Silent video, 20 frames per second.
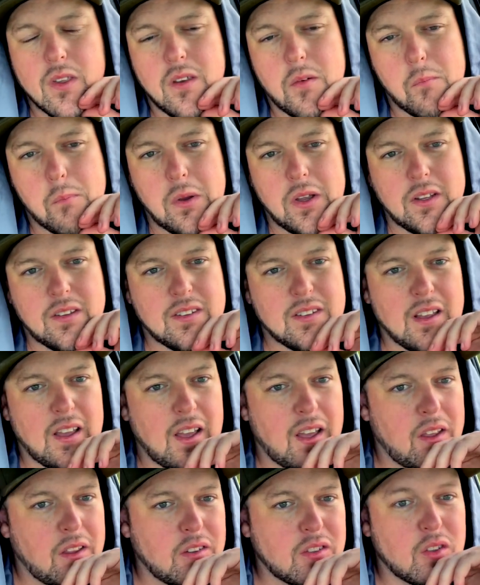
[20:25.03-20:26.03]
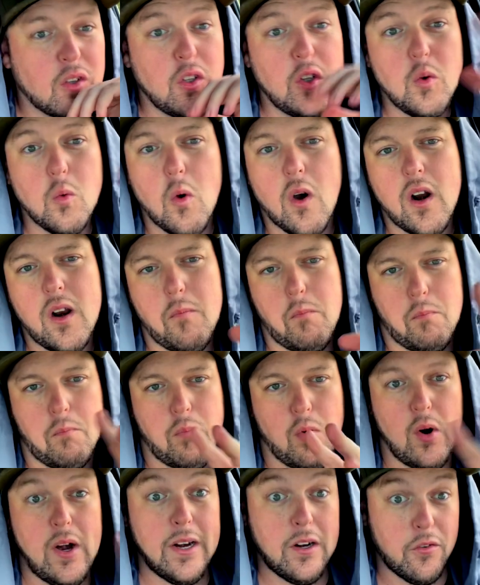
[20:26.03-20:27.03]
But so you want to
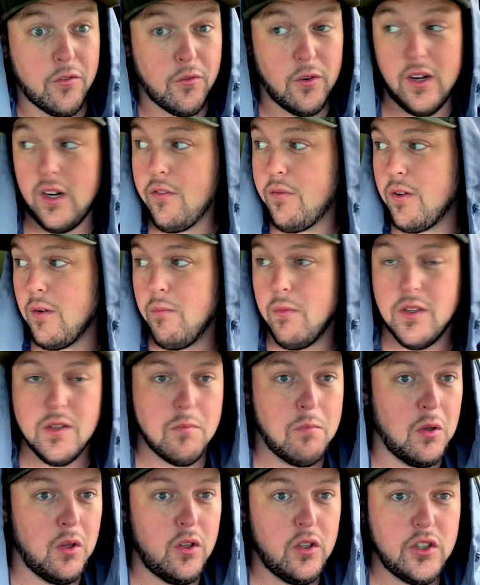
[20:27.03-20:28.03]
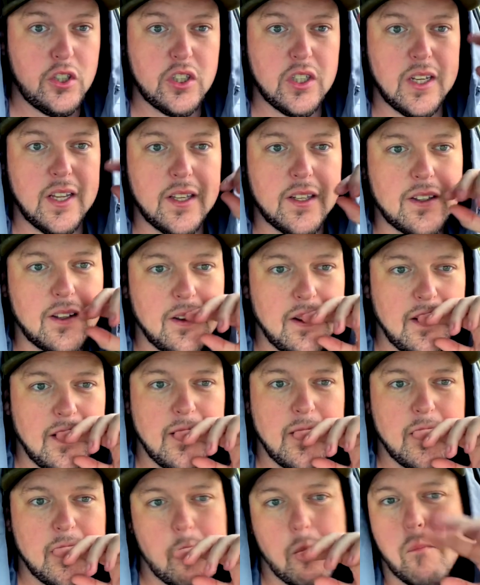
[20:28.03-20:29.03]
break free from this bullshit,
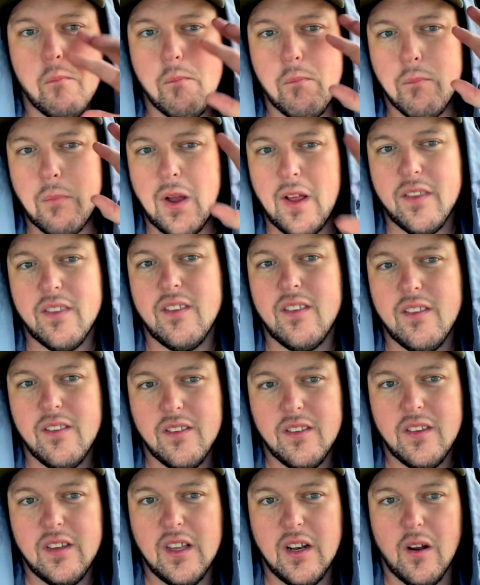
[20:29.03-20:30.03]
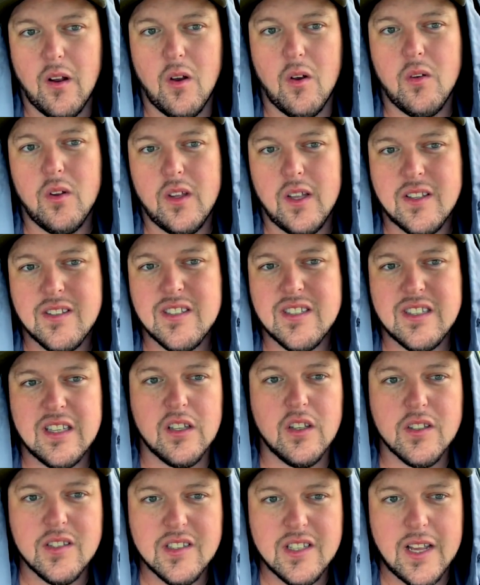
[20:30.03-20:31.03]
but you know, it's
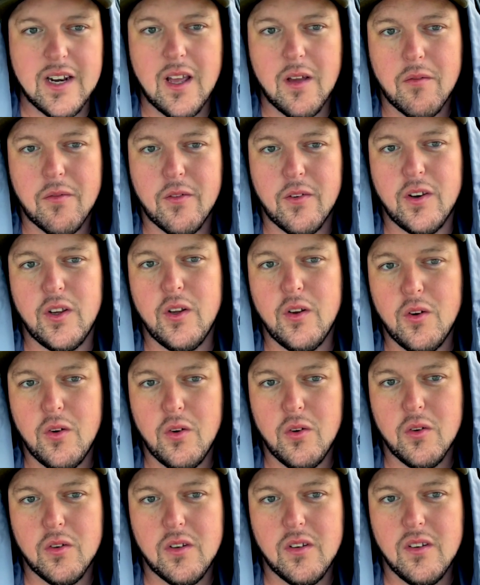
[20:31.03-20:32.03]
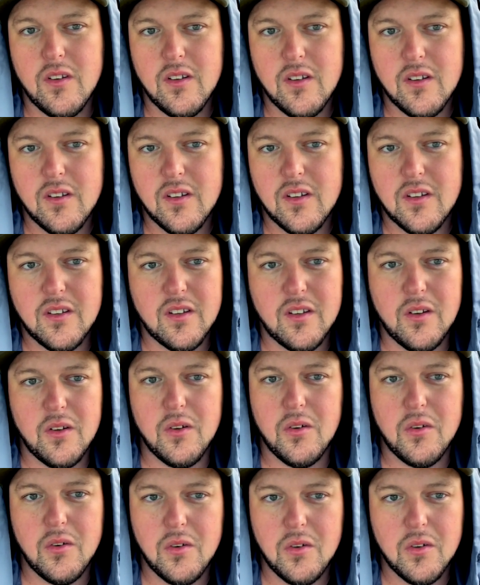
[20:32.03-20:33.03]
still set up for you
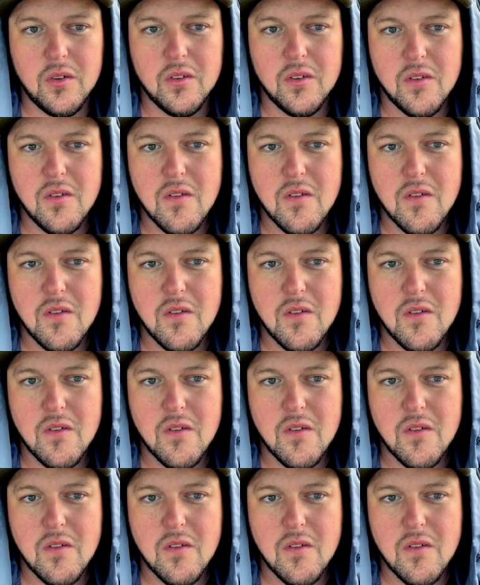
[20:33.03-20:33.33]
to